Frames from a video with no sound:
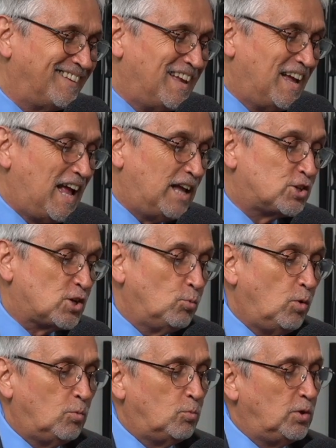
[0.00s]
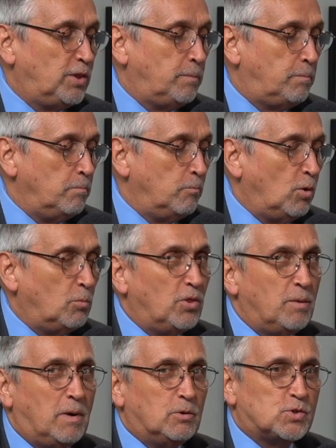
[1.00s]
And so what were
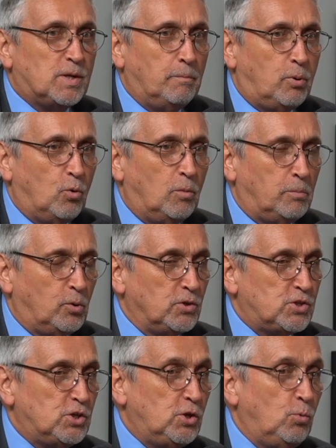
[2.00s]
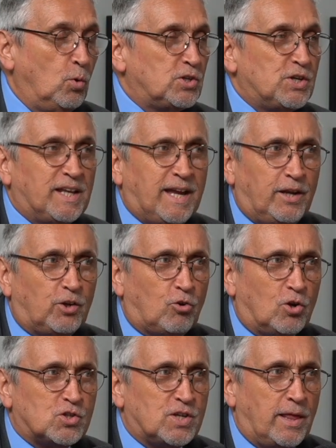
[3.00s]
the most important points you wanted to get
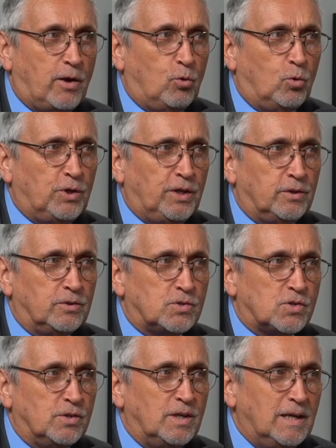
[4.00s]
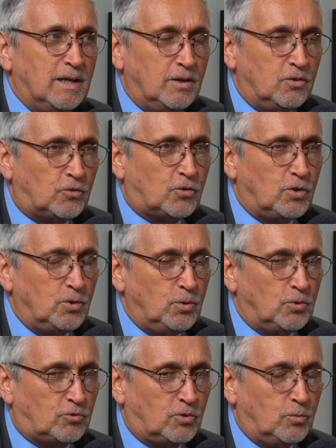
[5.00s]
across to that audience through
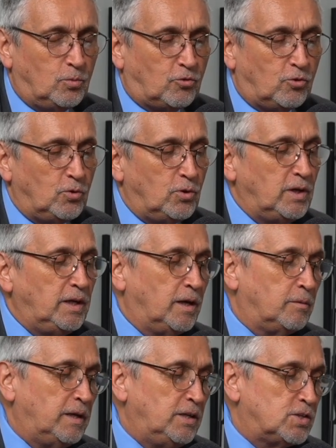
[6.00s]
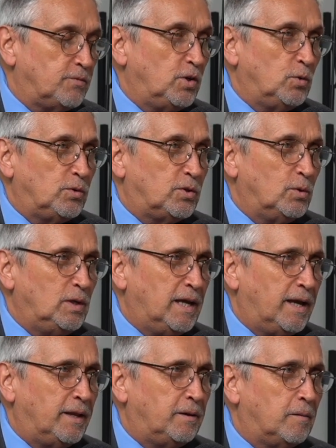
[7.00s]
the interview with
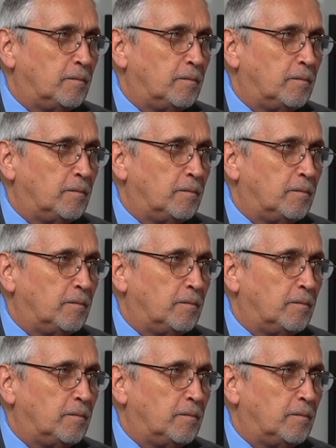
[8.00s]
Julian?